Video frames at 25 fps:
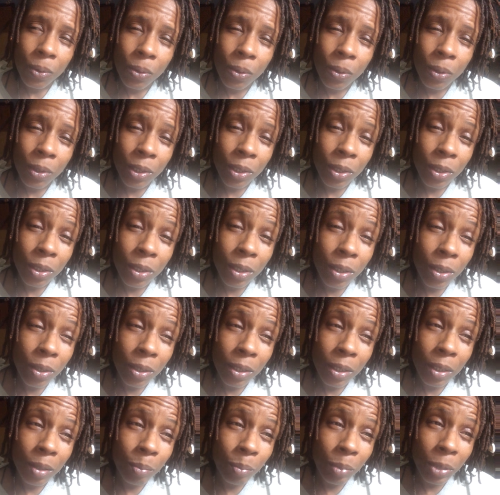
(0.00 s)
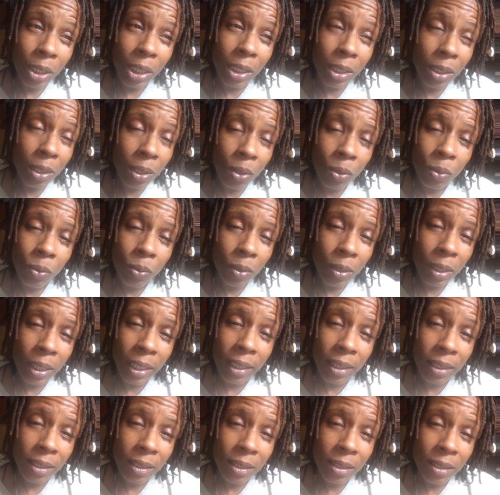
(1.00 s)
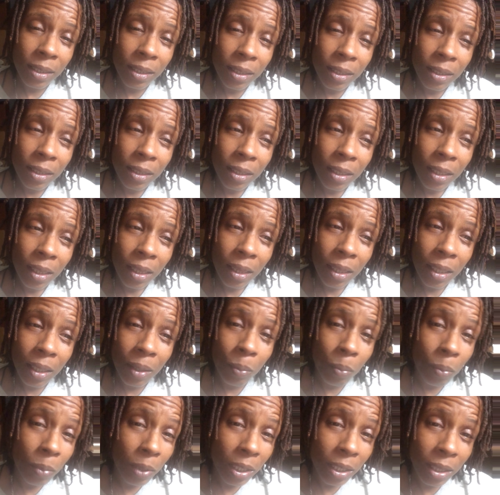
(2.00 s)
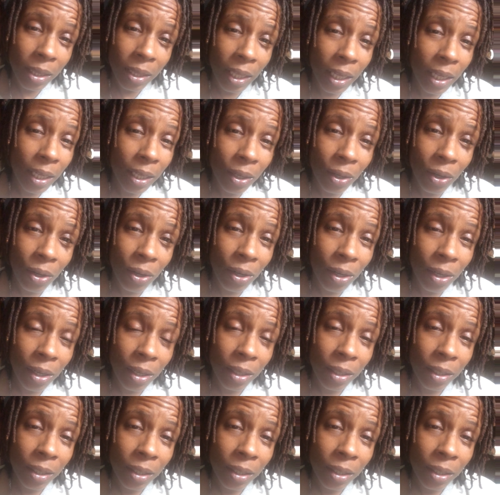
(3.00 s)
or you're gonna be no less than what they are